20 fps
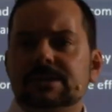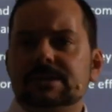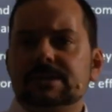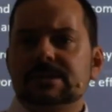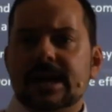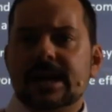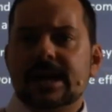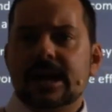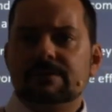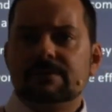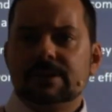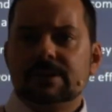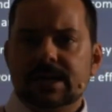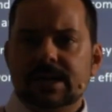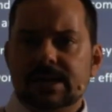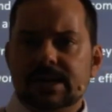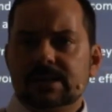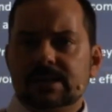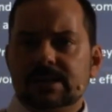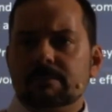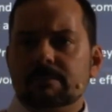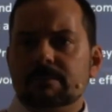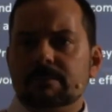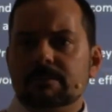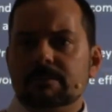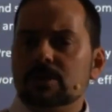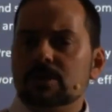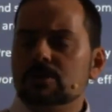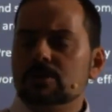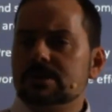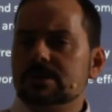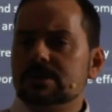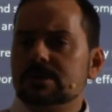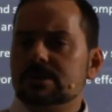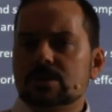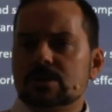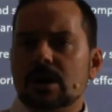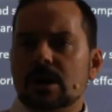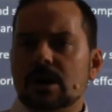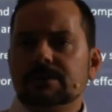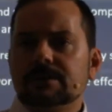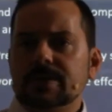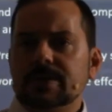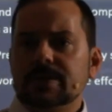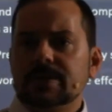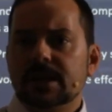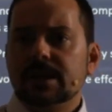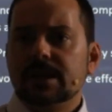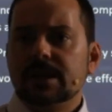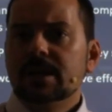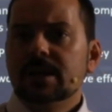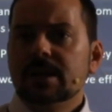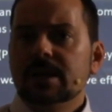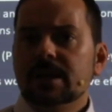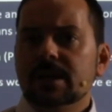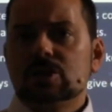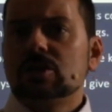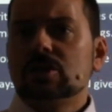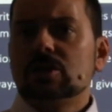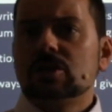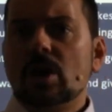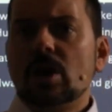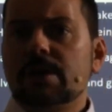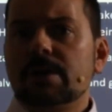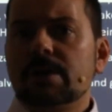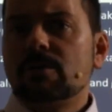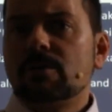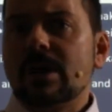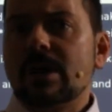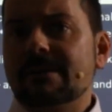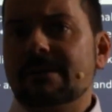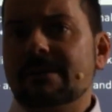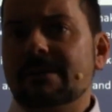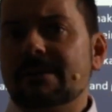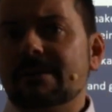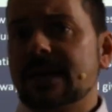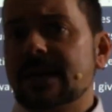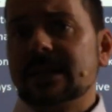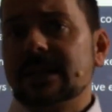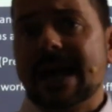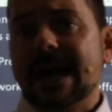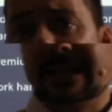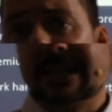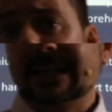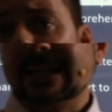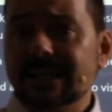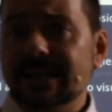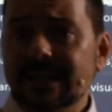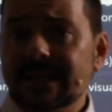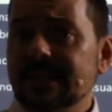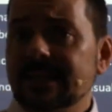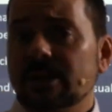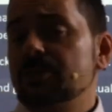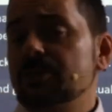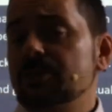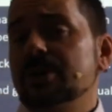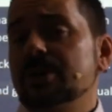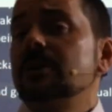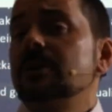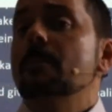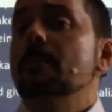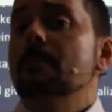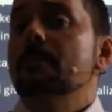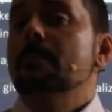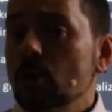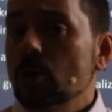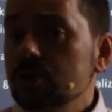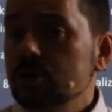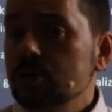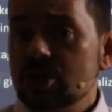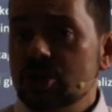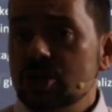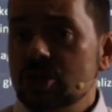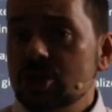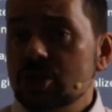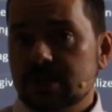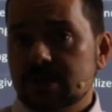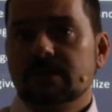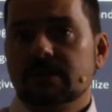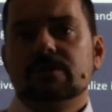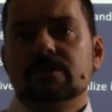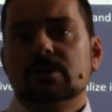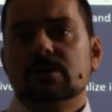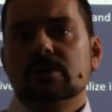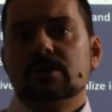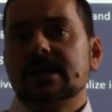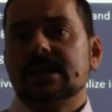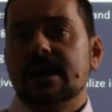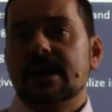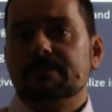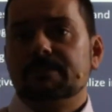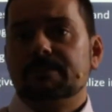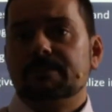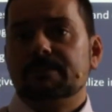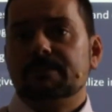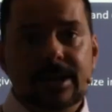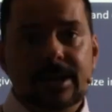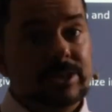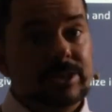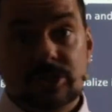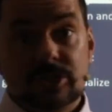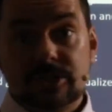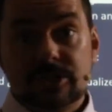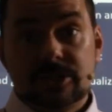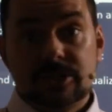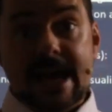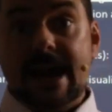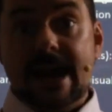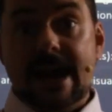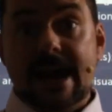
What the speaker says: and advertising, and maybe you see this often, that there's just a lot of graphics that lack detail. Think emojis, for example, right? It's just a happy